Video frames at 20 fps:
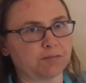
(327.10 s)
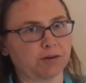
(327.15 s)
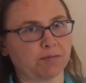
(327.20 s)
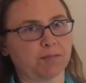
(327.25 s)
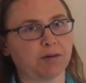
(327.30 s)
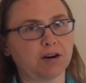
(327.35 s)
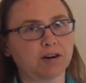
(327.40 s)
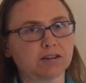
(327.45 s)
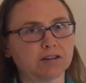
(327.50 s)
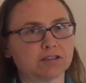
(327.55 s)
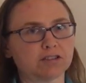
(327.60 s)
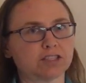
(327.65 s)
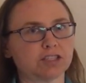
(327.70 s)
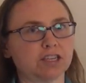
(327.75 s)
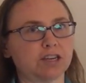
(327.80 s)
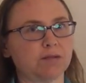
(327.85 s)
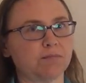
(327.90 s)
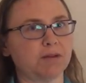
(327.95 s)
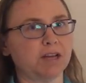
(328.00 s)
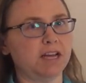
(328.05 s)
or
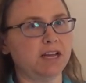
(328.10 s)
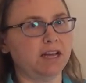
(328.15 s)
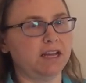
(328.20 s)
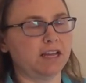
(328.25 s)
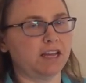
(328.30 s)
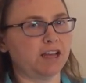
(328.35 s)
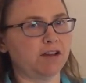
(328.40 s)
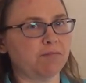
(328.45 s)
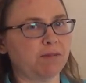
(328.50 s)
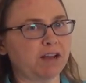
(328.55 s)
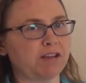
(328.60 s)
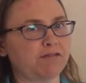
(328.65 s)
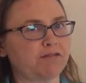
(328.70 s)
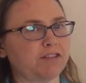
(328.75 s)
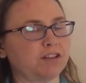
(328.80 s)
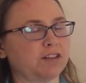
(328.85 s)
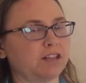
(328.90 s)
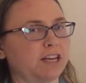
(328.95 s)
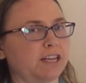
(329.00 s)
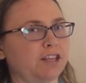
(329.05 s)
partnership, it might
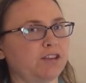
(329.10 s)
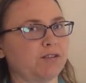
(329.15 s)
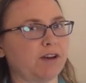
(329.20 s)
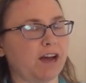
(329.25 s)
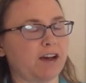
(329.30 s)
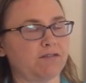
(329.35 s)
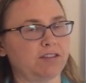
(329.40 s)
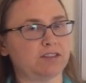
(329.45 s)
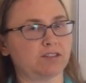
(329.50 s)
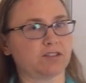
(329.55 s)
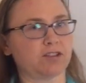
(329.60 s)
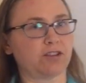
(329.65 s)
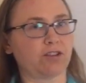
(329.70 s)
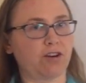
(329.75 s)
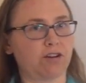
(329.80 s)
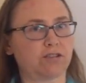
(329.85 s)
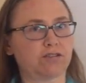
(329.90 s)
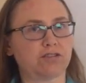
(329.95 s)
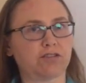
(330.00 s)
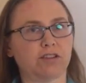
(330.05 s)
feel like you have these
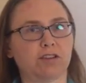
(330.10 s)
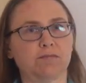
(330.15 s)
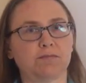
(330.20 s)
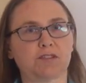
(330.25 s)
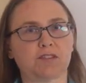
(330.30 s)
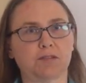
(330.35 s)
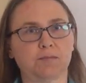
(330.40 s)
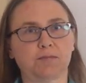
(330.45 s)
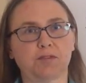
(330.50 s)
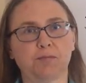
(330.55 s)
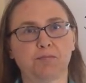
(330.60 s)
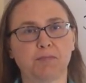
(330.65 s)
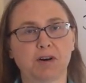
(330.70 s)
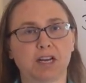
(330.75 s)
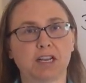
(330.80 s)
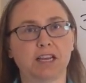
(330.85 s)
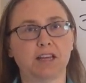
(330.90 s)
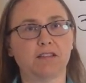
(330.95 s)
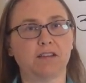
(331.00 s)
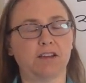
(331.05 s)
large lump sums of
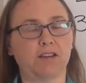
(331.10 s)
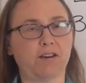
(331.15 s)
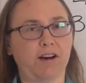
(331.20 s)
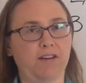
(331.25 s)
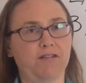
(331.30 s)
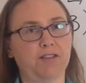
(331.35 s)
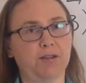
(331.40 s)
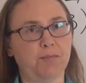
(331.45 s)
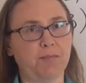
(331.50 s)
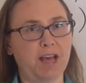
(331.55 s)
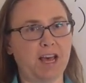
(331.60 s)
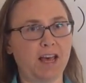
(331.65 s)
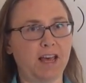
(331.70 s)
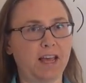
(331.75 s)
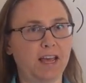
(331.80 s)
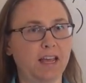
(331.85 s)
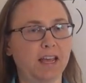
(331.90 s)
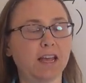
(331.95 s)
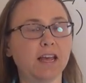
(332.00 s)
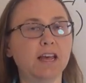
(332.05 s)
money that you have to
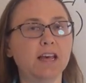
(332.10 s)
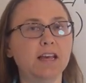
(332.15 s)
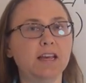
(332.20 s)
pay